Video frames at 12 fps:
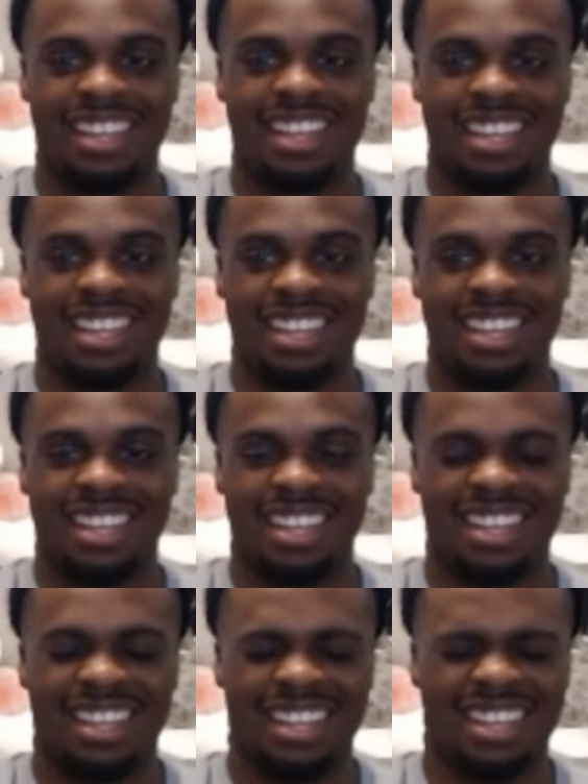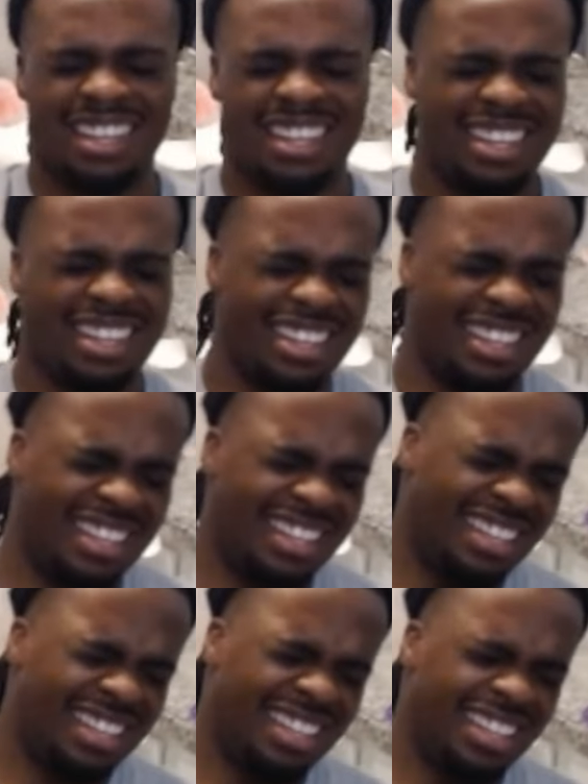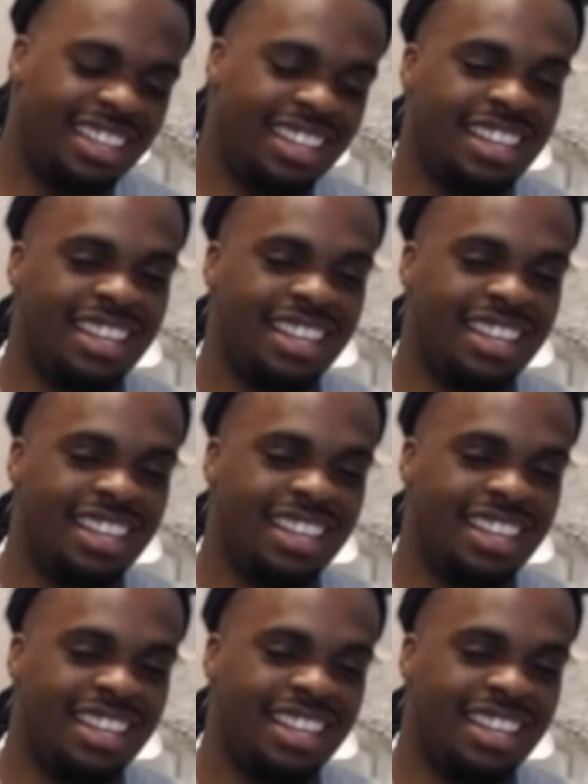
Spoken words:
The person shown says nothing.